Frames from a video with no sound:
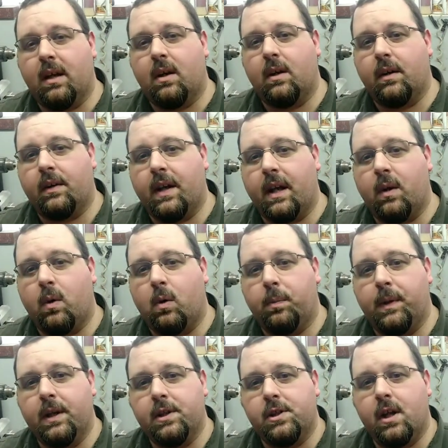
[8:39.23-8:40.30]
i got a
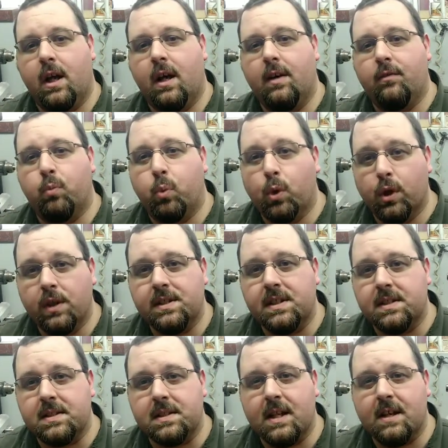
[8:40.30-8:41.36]
whole bunch of
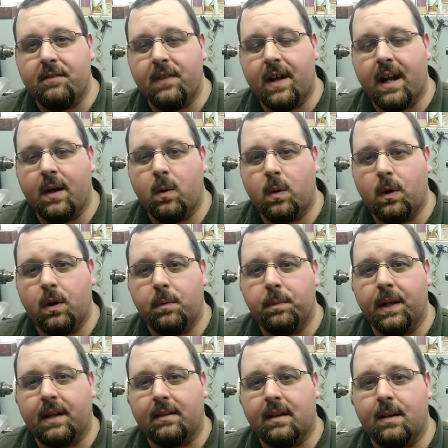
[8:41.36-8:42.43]
woods and stuff that I ordered
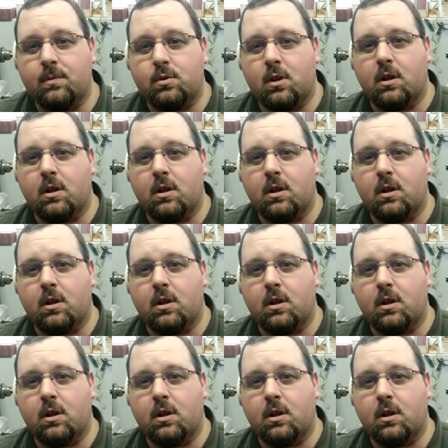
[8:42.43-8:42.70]
and picked up,